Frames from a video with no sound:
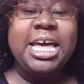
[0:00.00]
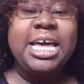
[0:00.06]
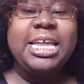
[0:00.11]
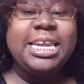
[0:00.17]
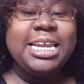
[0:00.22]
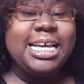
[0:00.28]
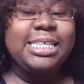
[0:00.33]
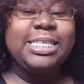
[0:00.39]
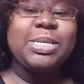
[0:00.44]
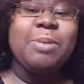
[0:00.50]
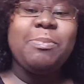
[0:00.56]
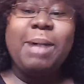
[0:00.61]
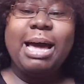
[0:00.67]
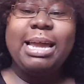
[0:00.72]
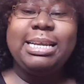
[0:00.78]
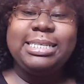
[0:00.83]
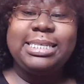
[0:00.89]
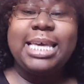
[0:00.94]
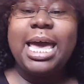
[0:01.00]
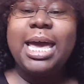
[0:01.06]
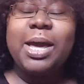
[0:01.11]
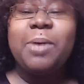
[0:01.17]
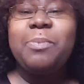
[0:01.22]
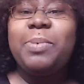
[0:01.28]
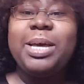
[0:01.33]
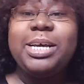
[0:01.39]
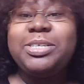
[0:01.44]
did somebody take
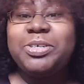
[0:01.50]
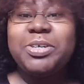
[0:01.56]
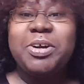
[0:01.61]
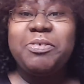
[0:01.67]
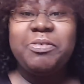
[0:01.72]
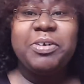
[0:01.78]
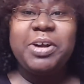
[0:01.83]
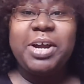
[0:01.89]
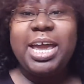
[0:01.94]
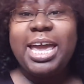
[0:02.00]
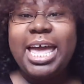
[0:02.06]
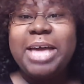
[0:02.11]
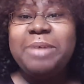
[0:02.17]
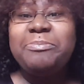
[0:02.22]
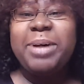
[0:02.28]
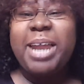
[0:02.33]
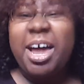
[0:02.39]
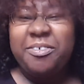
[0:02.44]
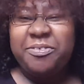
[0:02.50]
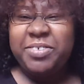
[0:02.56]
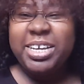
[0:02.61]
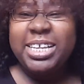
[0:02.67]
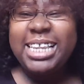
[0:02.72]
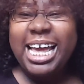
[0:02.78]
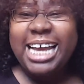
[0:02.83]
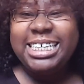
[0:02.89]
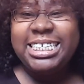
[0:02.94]
a picture of her head, but I
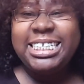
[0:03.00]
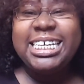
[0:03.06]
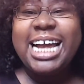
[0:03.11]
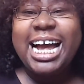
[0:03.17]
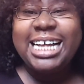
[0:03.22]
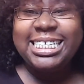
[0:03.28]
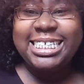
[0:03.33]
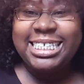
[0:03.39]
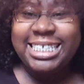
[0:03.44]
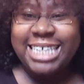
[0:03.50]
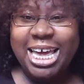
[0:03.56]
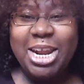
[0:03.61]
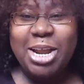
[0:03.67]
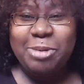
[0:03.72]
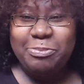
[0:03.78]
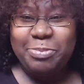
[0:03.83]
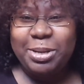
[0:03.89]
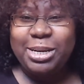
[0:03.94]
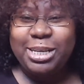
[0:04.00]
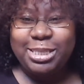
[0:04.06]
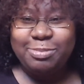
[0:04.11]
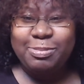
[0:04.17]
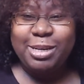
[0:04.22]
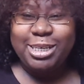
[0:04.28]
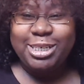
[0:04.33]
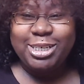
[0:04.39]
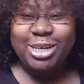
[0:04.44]
feel like she got set up in this
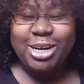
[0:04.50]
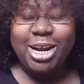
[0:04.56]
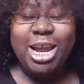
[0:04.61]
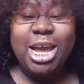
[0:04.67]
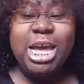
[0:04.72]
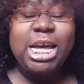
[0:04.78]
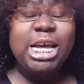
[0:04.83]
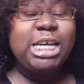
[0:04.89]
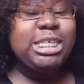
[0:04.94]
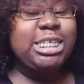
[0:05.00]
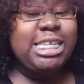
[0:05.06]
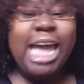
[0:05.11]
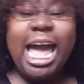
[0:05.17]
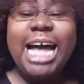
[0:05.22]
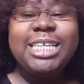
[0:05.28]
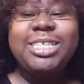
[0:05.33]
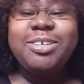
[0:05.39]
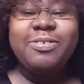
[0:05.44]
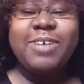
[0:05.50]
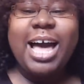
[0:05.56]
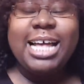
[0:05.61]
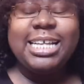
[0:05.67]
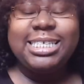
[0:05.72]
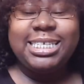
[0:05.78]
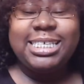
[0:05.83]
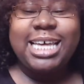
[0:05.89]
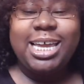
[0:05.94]
picture. She had to have
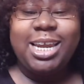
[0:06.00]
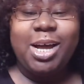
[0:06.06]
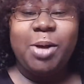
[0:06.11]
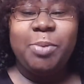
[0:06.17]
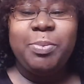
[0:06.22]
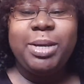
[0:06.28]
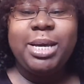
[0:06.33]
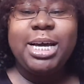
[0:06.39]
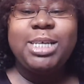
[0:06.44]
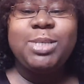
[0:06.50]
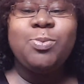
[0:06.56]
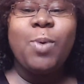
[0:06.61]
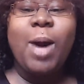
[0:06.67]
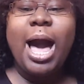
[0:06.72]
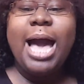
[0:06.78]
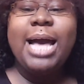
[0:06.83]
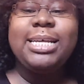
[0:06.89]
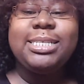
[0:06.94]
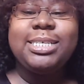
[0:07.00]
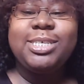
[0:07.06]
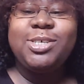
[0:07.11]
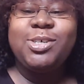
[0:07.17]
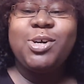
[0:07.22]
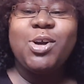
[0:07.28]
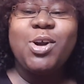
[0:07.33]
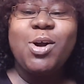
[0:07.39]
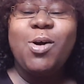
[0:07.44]
gotten set up, because why is this
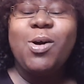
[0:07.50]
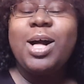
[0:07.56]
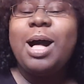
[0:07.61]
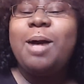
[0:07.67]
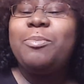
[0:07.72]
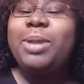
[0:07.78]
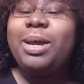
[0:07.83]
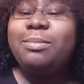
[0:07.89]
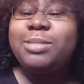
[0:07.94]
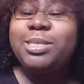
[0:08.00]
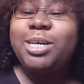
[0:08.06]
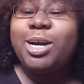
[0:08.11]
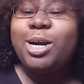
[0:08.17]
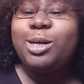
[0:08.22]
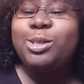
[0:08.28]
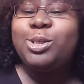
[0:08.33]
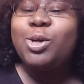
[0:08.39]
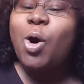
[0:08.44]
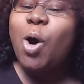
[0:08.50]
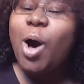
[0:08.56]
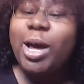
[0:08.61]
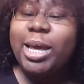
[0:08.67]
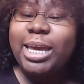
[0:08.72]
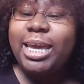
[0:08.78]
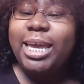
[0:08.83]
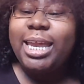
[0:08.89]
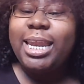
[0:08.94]
girl coming up to her
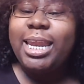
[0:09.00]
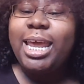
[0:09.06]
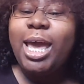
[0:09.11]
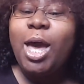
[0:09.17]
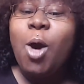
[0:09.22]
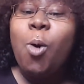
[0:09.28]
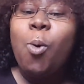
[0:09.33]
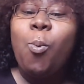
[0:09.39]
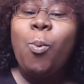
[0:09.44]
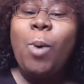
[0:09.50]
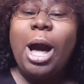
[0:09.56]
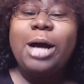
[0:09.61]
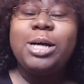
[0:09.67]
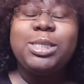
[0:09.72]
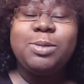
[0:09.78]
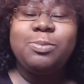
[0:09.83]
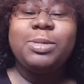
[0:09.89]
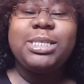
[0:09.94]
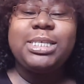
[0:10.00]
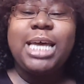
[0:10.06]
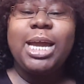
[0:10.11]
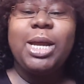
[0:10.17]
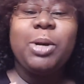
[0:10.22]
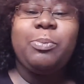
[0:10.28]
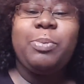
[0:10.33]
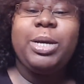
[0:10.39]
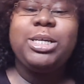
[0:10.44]
talking while someone's
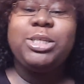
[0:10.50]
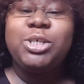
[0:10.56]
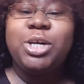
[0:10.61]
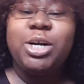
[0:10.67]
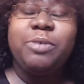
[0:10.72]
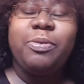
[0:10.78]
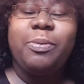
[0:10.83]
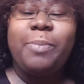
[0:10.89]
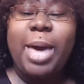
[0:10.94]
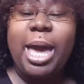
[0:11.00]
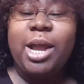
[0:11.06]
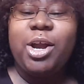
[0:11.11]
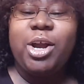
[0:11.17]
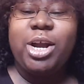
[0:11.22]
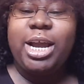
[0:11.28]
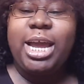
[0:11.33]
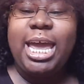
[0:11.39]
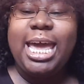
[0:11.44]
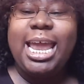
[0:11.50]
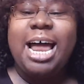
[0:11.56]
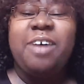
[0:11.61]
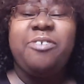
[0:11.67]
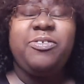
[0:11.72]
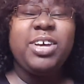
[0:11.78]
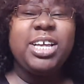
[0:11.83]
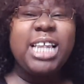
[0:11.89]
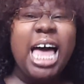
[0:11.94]
taking a picture of the back of her head? I
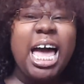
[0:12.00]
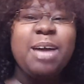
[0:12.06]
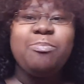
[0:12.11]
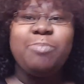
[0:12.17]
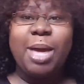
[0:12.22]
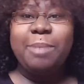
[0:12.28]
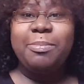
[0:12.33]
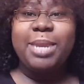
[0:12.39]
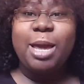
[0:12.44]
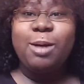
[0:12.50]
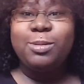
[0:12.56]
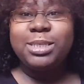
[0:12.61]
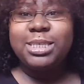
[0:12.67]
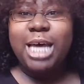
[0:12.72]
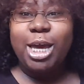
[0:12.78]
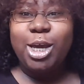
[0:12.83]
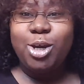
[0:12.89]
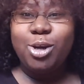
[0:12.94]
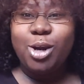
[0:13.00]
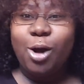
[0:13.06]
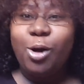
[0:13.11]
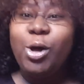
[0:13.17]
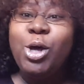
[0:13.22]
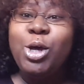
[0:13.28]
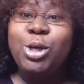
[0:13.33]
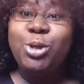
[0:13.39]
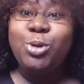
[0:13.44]
feel like maybe they was like, you know,
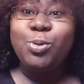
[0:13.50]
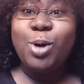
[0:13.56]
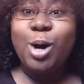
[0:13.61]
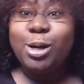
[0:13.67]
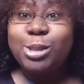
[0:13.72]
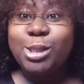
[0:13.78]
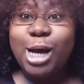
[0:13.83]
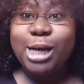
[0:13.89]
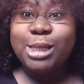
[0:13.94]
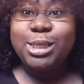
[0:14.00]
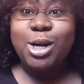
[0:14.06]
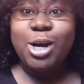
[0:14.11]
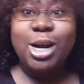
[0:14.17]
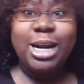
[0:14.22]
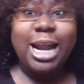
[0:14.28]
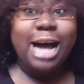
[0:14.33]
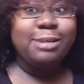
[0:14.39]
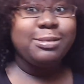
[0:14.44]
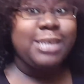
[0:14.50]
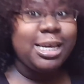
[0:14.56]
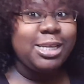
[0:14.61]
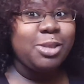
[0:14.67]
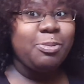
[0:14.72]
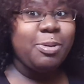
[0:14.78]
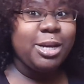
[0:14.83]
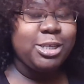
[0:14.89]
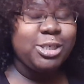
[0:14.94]
you go talk to her and I'll take
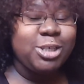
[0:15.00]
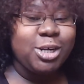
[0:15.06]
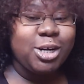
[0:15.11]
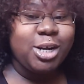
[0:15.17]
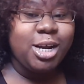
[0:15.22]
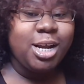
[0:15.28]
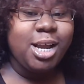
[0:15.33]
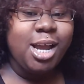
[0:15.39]
the picture.